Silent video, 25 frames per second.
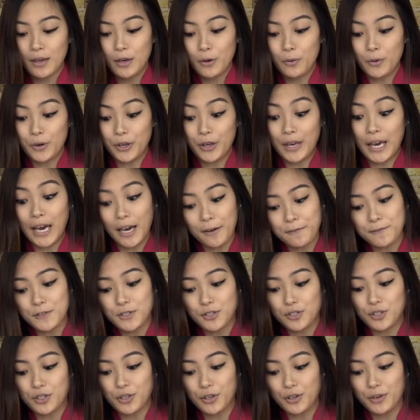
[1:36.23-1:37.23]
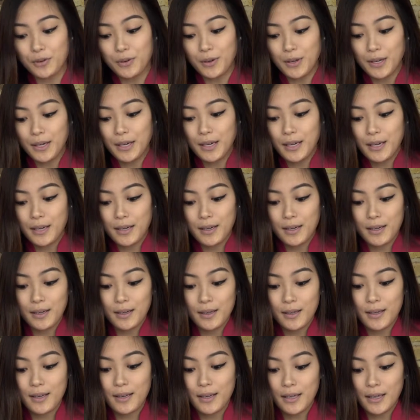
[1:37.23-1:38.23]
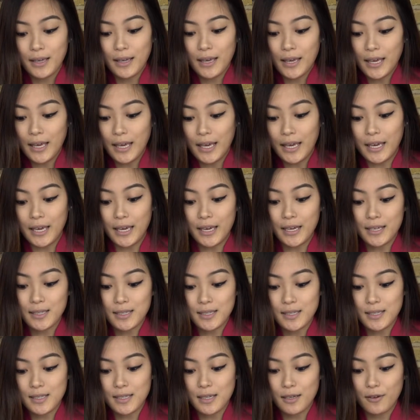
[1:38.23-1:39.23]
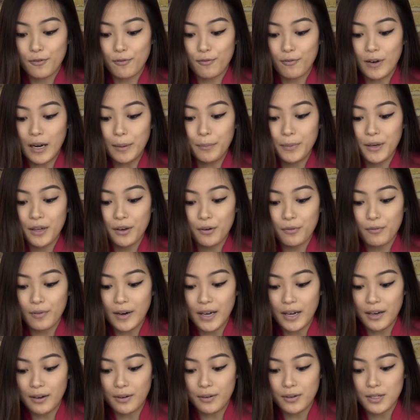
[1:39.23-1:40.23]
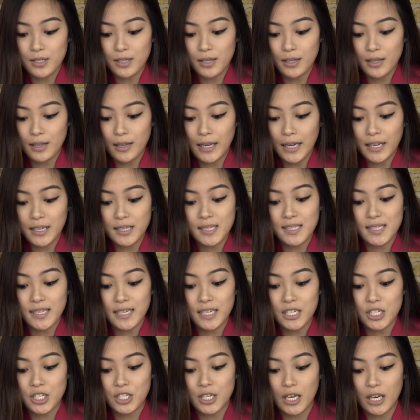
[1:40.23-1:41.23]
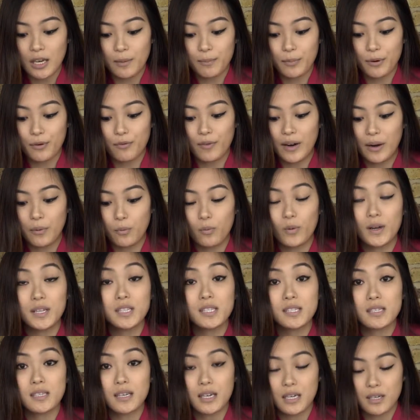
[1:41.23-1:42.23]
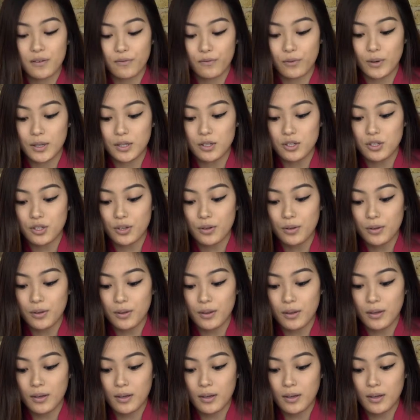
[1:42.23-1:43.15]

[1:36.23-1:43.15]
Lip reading: What you have to do is wrap it around like a C shape around one side of one tooth,